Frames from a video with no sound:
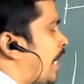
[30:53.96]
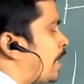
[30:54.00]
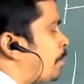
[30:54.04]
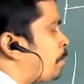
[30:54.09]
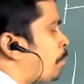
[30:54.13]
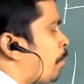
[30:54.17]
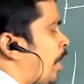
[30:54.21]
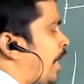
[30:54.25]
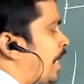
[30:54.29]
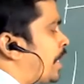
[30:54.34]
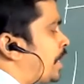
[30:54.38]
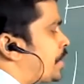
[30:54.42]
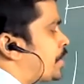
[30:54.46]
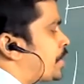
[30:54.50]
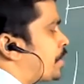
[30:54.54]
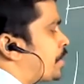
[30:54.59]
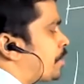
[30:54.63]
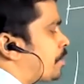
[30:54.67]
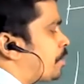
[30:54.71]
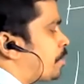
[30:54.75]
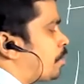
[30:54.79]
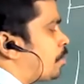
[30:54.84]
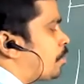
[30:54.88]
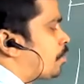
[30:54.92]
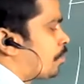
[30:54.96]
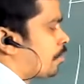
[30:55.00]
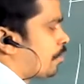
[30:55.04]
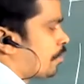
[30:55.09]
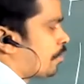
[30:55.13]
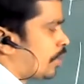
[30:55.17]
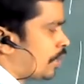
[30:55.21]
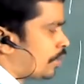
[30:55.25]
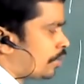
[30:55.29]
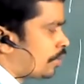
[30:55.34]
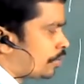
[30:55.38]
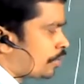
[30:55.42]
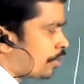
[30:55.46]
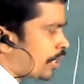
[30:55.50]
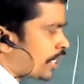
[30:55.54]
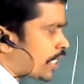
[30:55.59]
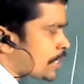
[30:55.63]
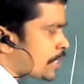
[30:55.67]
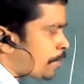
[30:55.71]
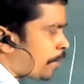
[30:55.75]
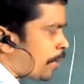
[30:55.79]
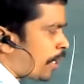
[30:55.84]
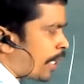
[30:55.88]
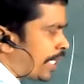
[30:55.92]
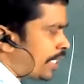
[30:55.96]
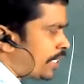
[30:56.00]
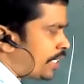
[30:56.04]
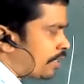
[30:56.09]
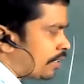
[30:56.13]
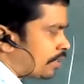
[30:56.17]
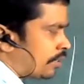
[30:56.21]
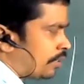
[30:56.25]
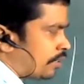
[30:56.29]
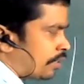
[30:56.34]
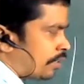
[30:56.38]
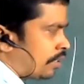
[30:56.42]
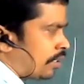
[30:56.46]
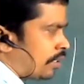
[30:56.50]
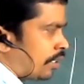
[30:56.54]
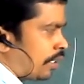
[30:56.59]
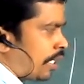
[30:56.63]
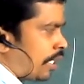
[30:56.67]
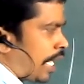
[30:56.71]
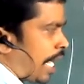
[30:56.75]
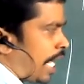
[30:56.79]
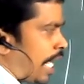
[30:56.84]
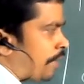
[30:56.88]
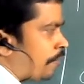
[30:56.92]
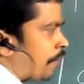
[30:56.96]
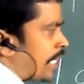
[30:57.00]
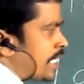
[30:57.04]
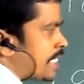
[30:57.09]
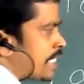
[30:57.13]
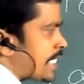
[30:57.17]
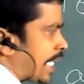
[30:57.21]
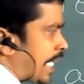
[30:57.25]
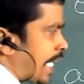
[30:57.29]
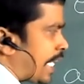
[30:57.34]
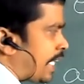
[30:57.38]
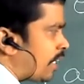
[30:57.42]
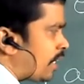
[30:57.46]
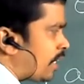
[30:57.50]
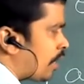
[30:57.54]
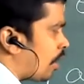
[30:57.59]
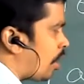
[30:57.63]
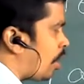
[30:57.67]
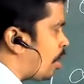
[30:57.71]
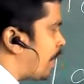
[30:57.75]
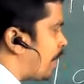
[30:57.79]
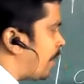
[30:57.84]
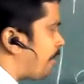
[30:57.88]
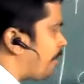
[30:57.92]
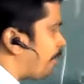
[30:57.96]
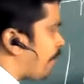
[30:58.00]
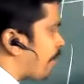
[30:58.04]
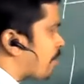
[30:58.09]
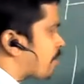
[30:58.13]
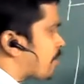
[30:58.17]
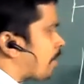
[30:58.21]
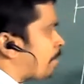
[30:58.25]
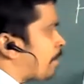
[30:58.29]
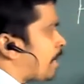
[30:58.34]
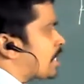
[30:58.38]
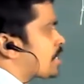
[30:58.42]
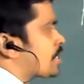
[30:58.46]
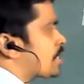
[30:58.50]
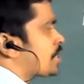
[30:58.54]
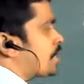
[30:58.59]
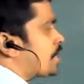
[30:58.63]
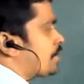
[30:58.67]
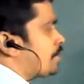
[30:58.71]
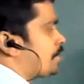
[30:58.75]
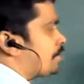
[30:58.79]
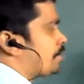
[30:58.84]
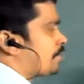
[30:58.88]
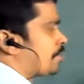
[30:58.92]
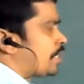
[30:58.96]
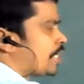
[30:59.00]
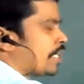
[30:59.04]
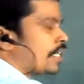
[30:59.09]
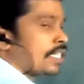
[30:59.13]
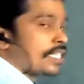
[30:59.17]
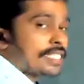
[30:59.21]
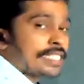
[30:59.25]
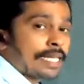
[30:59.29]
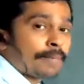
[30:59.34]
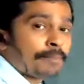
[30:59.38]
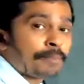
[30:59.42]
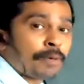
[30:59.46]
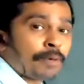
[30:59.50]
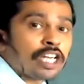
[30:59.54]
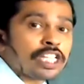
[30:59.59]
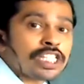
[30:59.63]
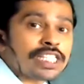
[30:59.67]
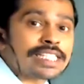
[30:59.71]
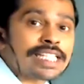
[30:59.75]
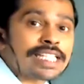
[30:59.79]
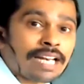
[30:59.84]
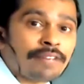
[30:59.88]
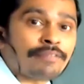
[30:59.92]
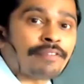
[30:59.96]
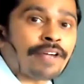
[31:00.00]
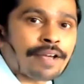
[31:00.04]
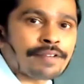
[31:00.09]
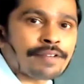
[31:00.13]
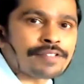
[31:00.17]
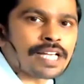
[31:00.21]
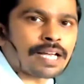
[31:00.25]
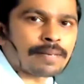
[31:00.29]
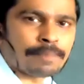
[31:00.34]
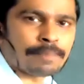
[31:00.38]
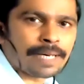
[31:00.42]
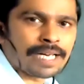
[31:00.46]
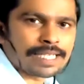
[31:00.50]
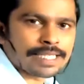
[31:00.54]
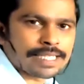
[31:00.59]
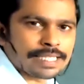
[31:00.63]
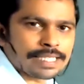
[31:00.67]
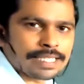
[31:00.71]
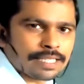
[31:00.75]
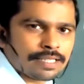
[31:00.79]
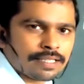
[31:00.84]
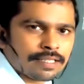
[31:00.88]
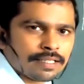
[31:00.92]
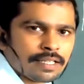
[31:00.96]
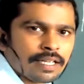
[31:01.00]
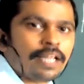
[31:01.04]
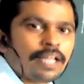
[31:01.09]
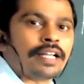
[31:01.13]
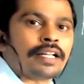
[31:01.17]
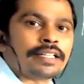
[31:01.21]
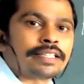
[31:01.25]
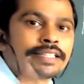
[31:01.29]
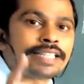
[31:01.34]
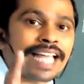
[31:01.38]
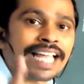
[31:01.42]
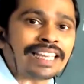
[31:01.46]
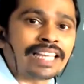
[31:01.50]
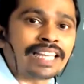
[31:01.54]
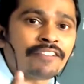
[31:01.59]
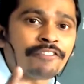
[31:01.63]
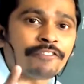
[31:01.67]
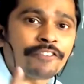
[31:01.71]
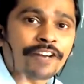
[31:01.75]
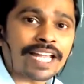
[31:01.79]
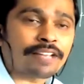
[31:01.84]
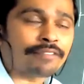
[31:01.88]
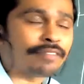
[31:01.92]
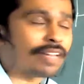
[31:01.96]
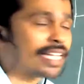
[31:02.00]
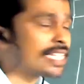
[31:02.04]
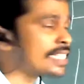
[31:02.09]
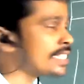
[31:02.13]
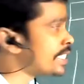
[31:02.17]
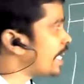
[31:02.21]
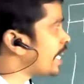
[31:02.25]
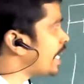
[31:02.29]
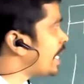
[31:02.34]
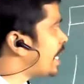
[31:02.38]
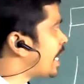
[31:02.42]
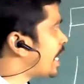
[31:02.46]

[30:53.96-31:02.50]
that point. Through this point, at one second, how many waves are passed? Suppose 10 waves are passed. Then the frequency